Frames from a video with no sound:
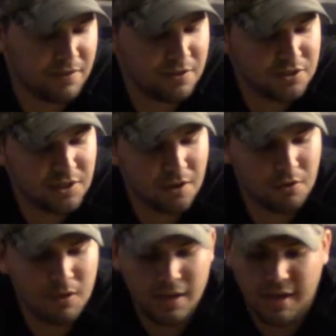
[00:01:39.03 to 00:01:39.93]
years
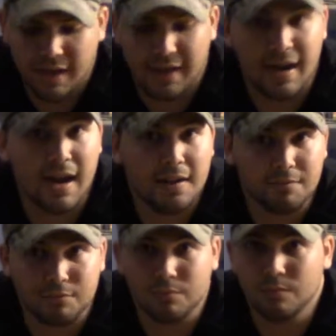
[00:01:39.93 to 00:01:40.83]
ago, and I have
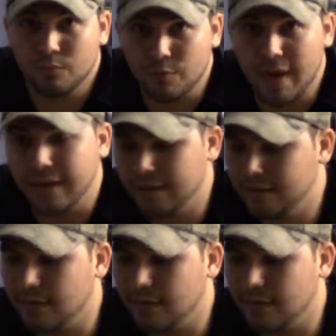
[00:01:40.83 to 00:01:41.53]
ran it.